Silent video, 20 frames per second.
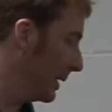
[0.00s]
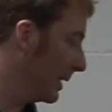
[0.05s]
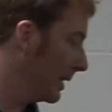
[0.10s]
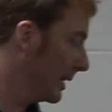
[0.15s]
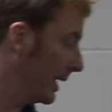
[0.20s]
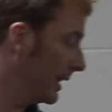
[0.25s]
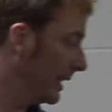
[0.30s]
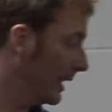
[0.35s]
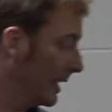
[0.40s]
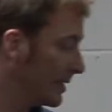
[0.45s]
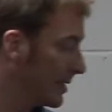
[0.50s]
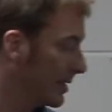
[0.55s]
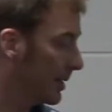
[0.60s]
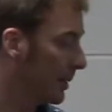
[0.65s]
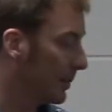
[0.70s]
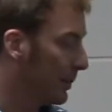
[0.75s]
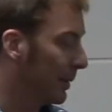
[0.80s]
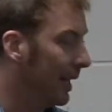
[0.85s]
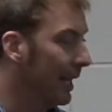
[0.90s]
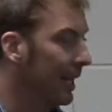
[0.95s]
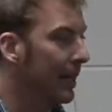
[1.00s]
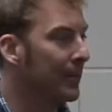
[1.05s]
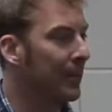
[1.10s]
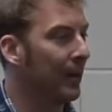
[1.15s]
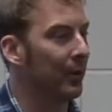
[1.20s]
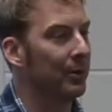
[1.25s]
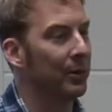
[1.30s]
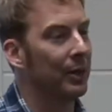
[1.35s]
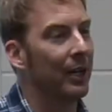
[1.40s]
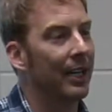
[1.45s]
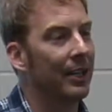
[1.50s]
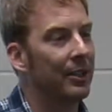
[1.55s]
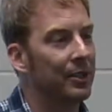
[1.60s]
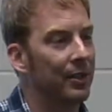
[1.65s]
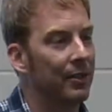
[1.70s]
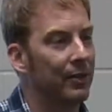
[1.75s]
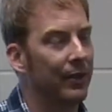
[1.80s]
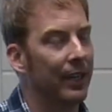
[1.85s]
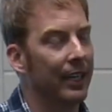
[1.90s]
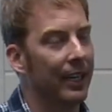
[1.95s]
that's the planning part where you're
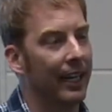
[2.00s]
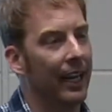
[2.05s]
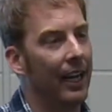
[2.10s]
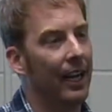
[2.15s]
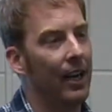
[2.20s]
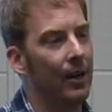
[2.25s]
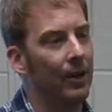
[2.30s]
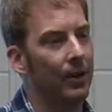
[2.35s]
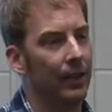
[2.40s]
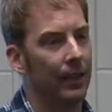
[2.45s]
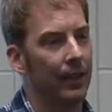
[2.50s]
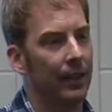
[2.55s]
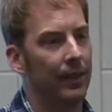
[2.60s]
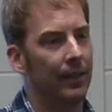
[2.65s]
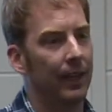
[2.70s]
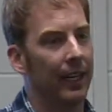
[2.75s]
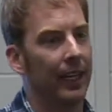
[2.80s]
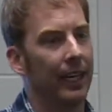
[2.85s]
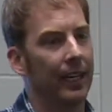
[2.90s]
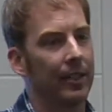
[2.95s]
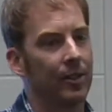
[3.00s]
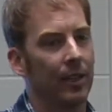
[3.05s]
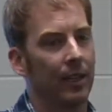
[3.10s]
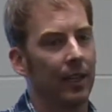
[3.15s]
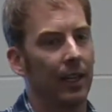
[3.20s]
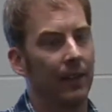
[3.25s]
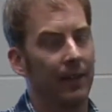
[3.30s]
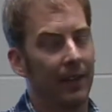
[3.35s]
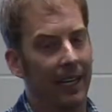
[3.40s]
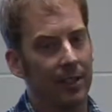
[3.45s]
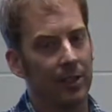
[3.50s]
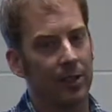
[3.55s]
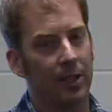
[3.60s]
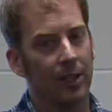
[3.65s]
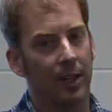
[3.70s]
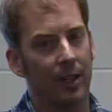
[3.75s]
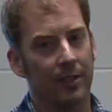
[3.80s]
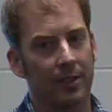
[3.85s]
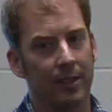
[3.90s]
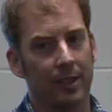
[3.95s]
actually finding out if it actually
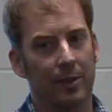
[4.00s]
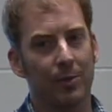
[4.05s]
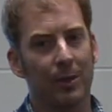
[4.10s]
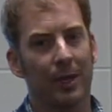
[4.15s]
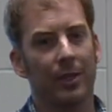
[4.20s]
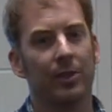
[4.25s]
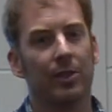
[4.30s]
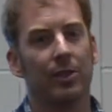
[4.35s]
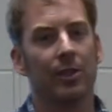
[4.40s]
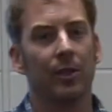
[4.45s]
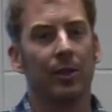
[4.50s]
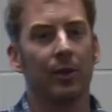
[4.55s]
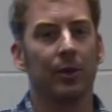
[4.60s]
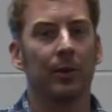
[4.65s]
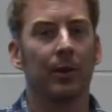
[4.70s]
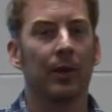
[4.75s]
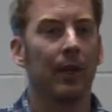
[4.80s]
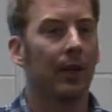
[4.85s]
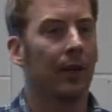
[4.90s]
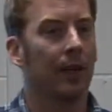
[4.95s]
costs this much to,